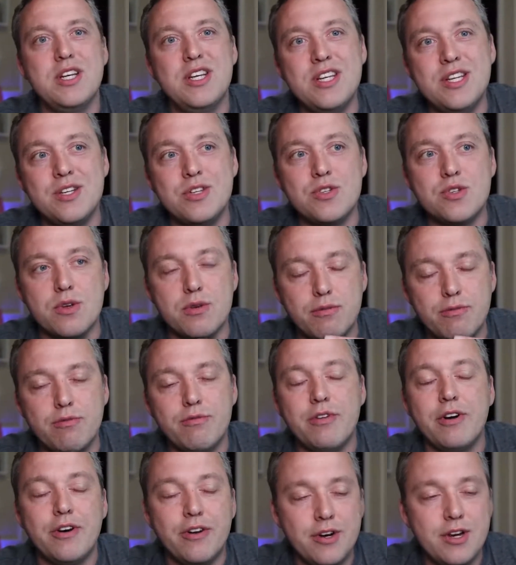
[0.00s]
is
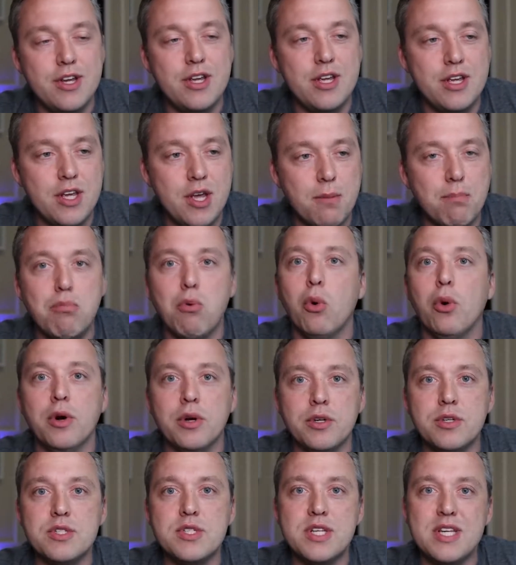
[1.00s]
very
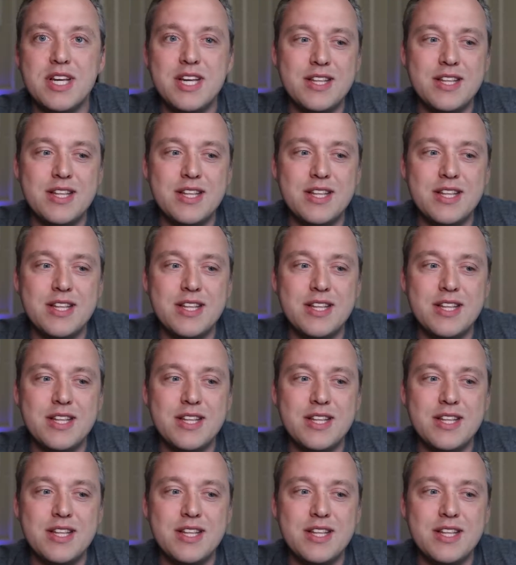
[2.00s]
important.